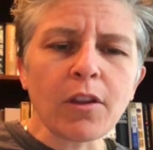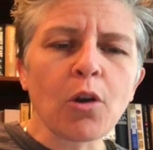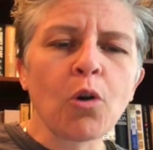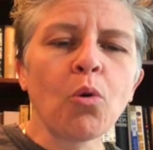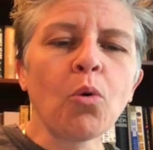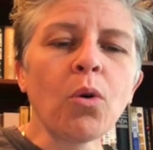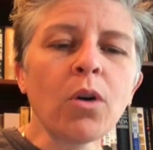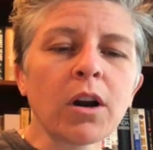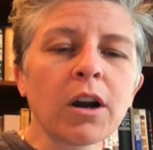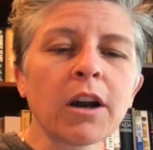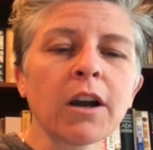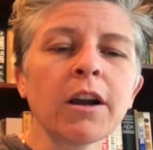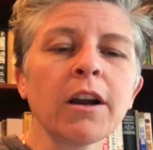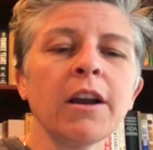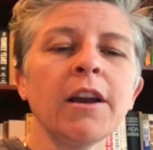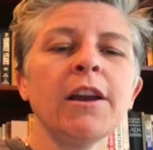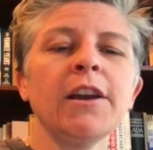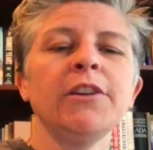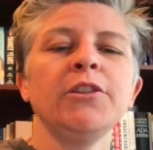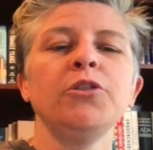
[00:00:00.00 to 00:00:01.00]
or
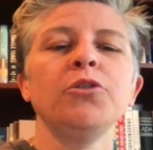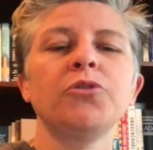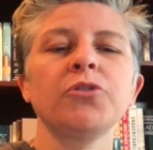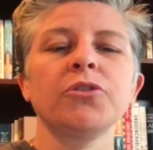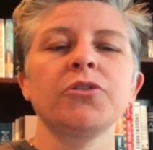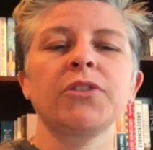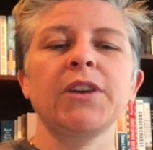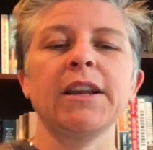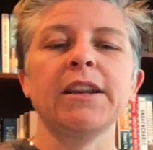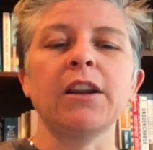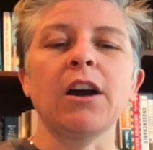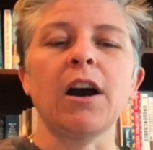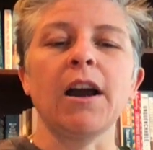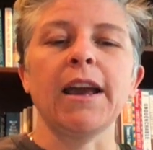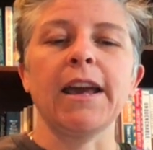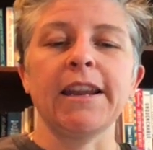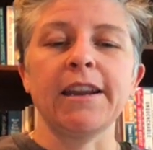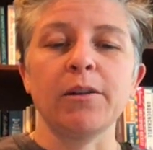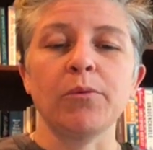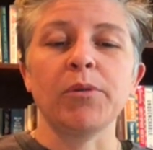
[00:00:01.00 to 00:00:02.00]
users
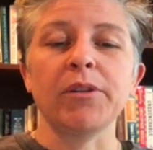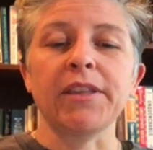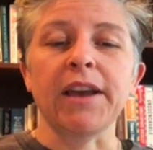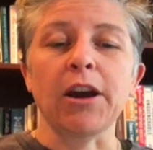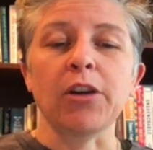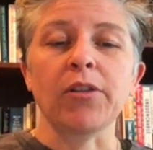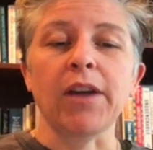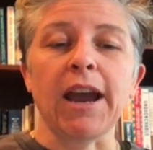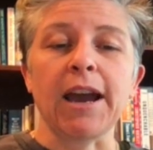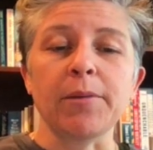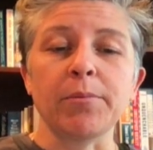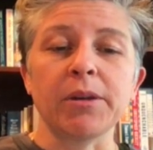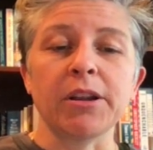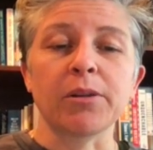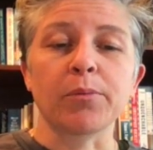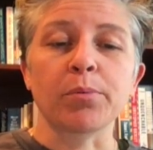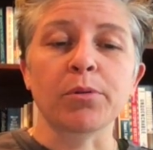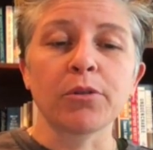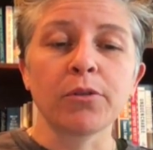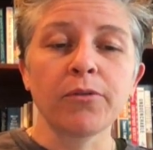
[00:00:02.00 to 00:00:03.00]
cannot edit without admin
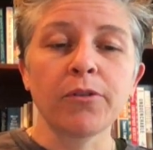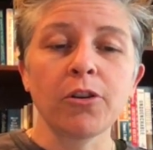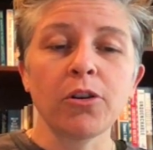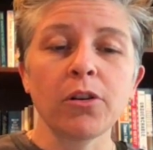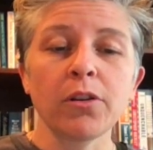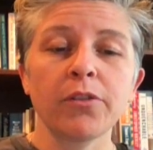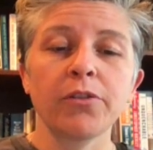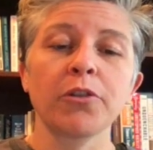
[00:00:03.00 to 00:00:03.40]
approval.